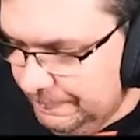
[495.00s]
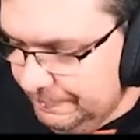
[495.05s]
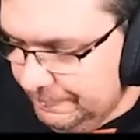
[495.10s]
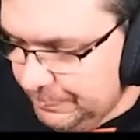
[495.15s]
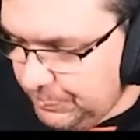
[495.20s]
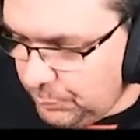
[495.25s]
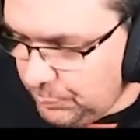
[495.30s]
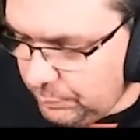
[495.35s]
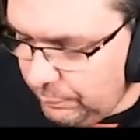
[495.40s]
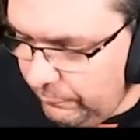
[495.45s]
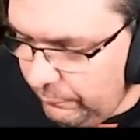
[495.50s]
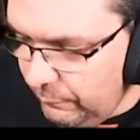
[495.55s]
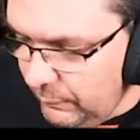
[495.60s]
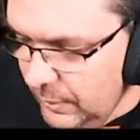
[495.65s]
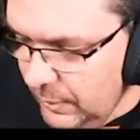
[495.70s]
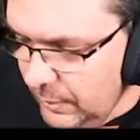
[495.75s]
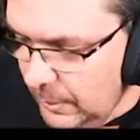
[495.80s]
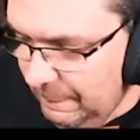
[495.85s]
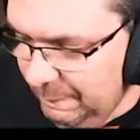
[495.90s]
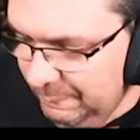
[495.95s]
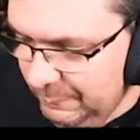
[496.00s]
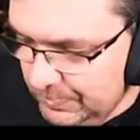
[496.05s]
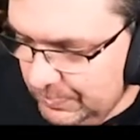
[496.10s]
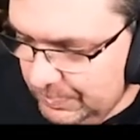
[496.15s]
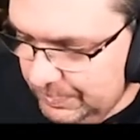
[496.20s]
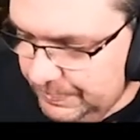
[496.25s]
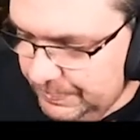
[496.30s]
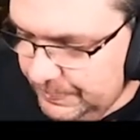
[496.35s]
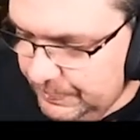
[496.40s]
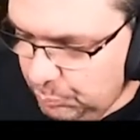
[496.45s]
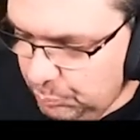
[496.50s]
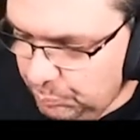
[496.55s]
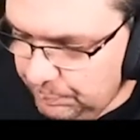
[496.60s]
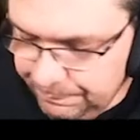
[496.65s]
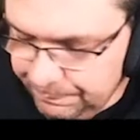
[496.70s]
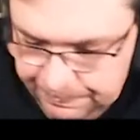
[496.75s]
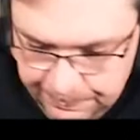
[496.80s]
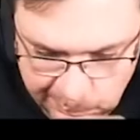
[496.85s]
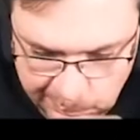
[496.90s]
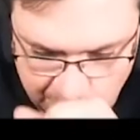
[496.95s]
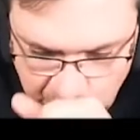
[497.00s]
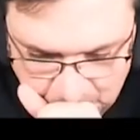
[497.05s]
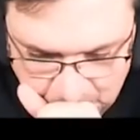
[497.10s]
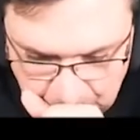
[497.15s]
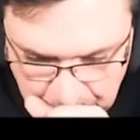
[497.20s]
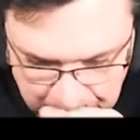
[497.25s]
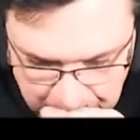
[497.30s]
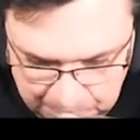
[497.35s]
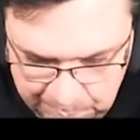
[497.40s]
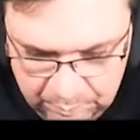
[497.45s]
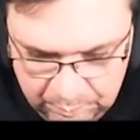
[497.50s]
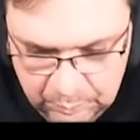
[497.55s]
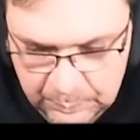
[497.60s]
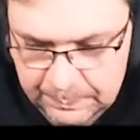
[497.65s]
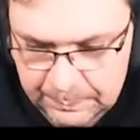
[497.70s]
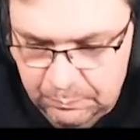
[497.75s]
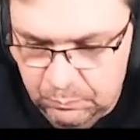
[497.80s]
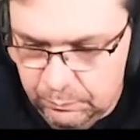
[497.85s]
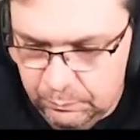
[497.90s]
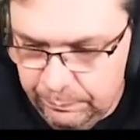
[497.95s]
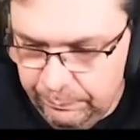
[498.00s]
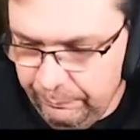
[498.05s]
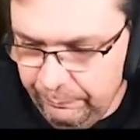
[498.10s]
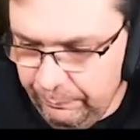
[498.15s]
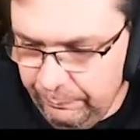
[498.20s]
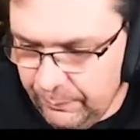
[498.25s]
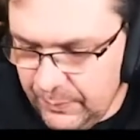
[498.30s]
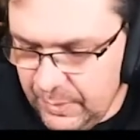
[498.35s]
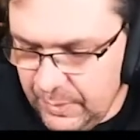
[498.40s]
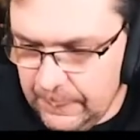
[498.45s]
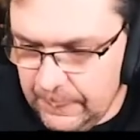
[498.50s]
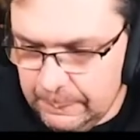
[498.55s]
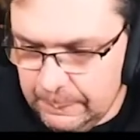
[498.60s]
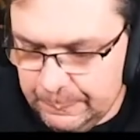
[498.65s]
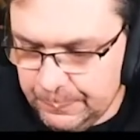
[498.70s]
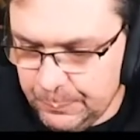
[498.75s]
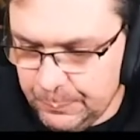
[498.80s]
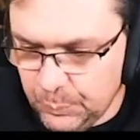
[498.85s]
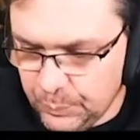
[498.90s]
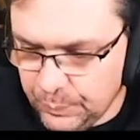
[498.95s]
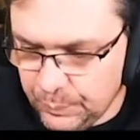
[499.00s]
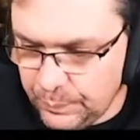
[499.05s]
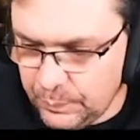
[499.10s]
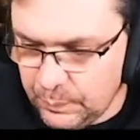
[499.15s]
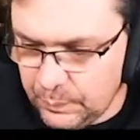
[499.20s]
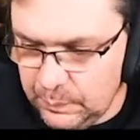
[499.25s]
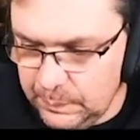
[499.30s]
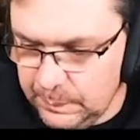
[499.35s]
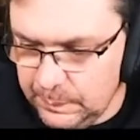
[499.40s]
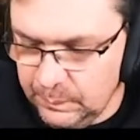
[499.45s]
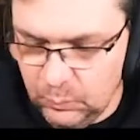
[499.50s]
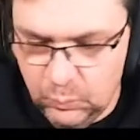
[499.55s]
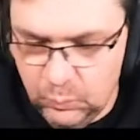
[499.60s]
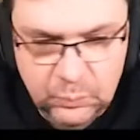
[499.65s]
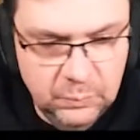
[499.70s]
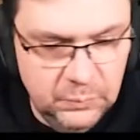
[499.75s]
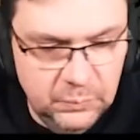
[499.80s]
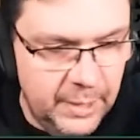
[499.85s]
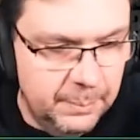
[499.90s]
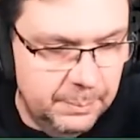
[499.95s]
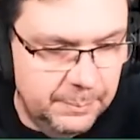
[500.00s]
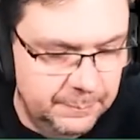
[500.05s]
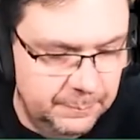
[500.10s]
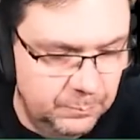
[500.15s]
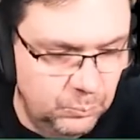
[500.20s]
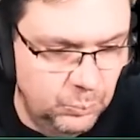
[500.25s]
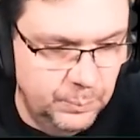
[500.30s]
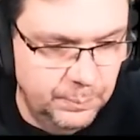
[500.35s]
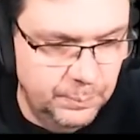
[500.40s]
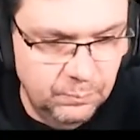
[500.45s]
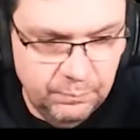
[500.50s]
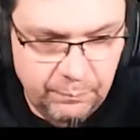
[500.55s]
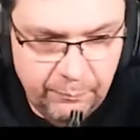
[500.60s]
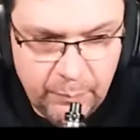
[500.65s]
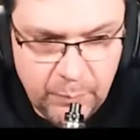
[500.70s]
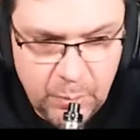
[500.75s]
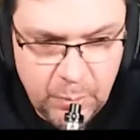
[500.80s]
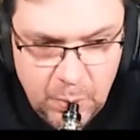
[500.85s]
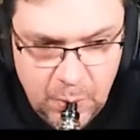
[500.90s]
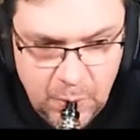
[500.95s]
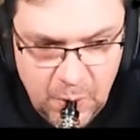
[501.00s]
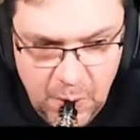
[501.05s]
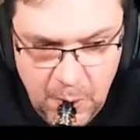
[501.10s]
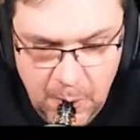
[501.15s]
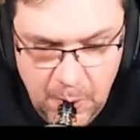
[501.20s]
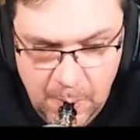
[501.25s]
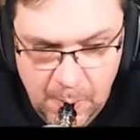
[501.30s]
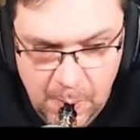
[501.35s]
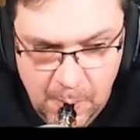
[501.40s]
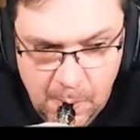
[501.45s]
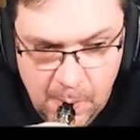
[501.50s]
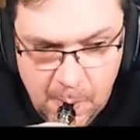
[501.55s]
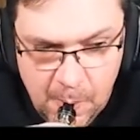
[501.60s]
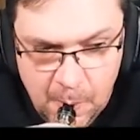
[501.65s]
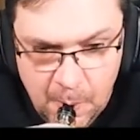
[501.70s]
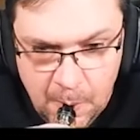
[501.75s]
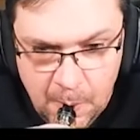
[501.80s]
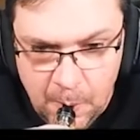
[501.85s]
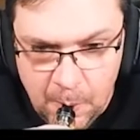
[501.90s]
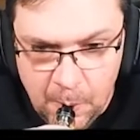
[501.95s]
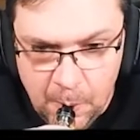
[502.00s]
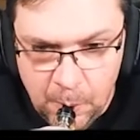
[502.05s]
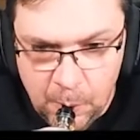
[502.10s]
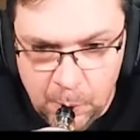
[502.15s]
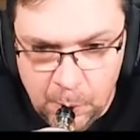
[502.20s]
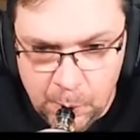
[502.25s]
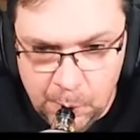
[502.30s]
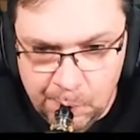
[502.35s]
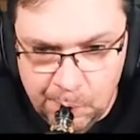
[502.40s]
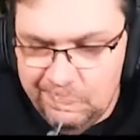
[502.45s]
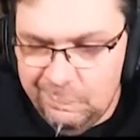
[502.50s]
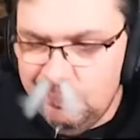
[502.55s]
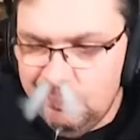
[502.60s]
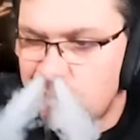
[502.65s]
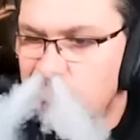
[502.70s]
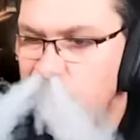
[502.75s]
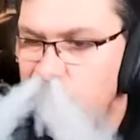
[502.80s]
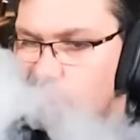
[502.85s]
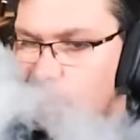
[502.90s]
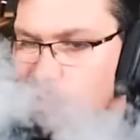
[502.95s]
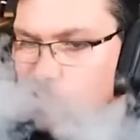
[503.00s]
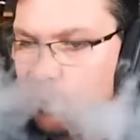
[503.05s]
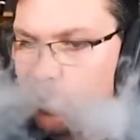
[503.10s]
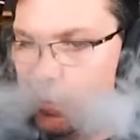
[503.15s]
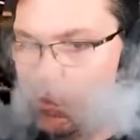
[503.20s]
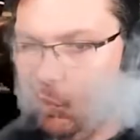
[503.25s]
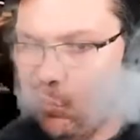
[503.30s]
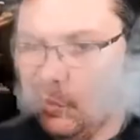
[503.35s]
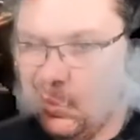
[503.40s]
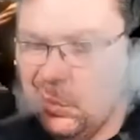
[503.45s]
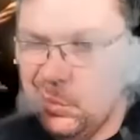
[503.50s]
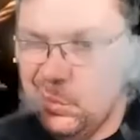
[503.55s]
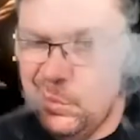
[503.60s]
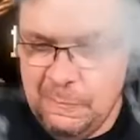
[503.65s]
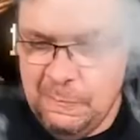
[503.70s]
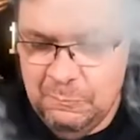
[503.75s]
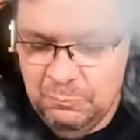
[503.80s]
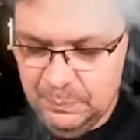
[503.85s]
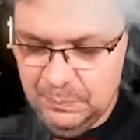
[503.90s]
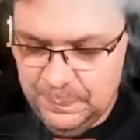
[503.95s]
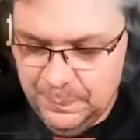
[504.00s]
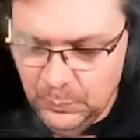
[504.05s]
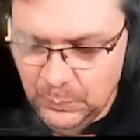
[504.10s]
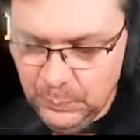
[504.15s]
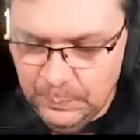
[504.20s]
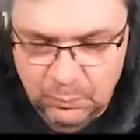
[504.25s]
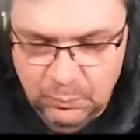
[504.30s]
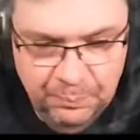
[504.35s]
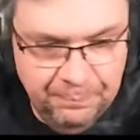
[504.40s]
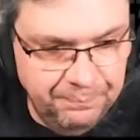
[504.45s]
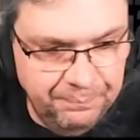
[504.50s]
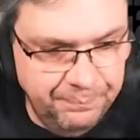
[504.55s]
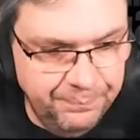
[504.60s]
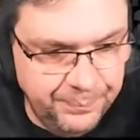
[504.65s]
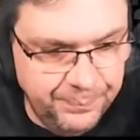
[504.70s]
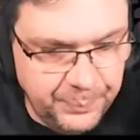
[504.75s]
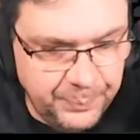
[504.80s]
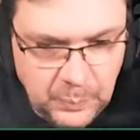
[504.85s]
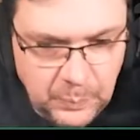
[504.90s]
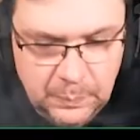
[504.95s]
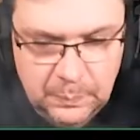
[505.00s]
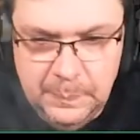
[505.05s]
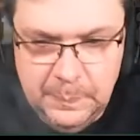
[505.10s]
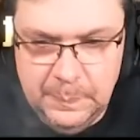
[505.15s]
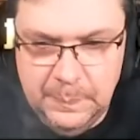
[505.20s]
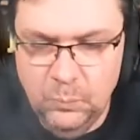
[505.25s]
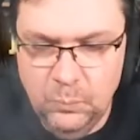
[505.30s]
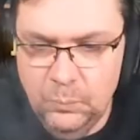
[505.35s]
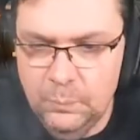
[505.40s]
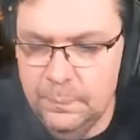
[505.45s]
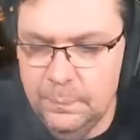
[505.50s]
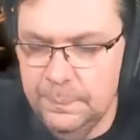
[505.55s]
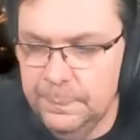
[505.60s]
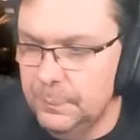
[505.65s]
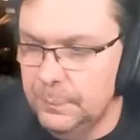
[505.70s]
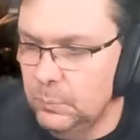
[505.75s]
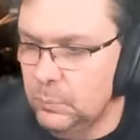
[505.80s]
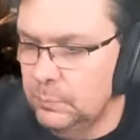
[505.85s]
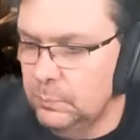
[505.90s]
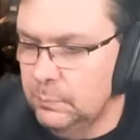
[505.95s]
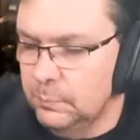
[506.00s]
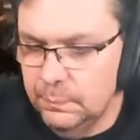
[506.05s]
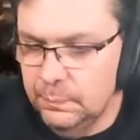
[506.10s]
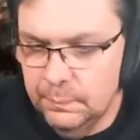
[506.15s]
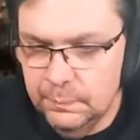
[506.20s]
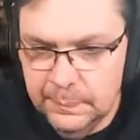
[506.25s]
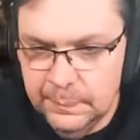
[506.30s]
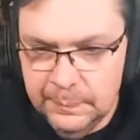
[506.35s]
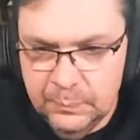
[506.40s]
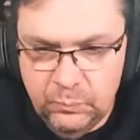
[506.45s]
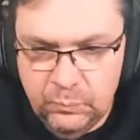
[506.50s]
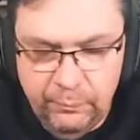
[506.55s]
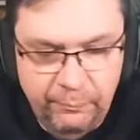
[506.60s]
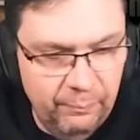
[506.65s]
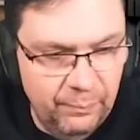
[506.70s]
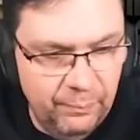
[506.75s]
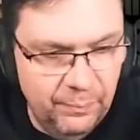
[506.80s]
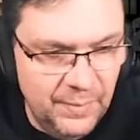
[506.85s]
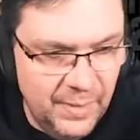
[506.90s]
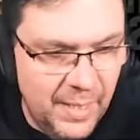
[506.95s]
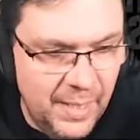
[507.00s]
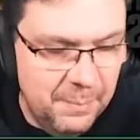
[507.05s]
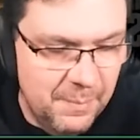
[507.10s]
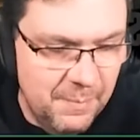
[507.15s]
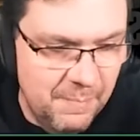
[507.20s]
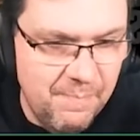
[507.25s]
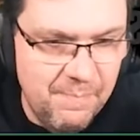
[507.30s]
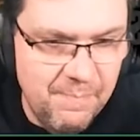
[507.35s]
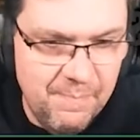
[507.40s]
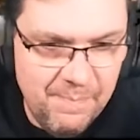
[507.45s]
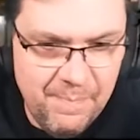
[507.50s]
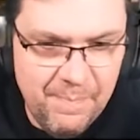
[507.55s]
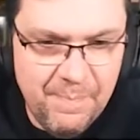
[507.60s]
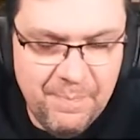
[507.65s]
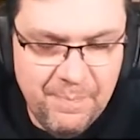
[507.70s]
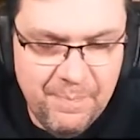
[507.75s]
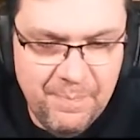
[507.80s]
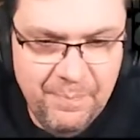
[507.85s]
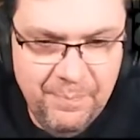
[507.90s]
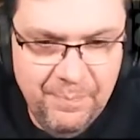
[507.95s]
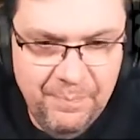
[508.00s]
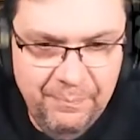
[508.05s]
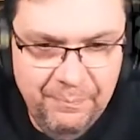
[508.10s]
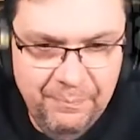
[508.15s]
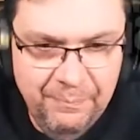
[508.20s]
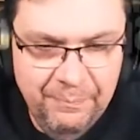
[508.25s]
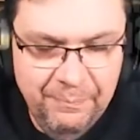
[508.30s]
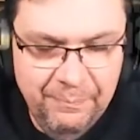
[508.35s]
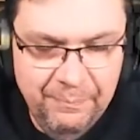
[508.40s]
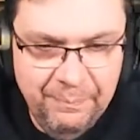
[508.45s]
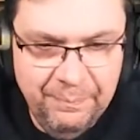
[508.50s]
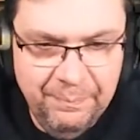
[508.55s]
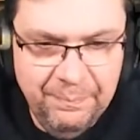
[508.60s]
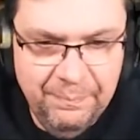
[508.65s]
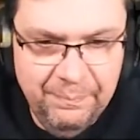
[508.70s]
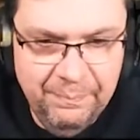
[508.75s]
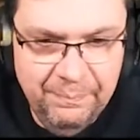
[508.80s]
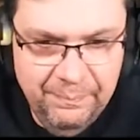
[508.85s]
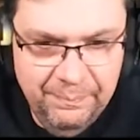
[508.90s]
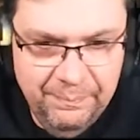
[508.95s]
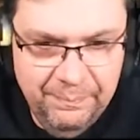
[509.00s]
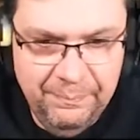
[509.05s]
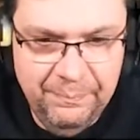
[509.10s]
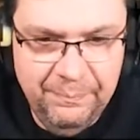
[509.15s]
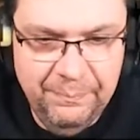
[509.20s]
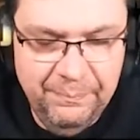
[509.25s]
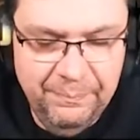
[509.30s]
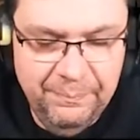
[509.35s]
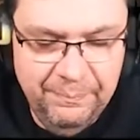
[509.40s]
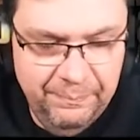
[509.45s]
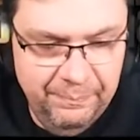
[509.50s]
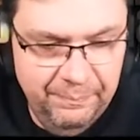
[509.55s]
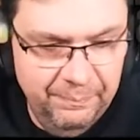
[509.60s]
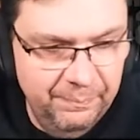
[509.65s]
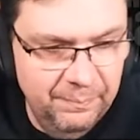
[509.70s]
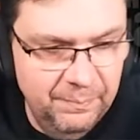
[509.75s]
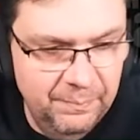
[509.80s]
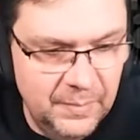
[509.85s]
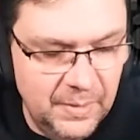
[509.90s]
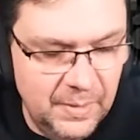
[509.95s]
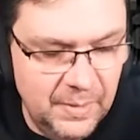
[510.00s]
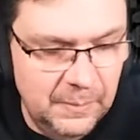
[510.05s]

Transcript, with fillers: be wrong. And yeah, I could spend like half an hour testing something that somebody's incorrect about. Yeah. Or they just have a theory on it and they believe this theory so strongly because they've believed it for two years. Yeah. And all of their friends are saying it and everything. And they're saying so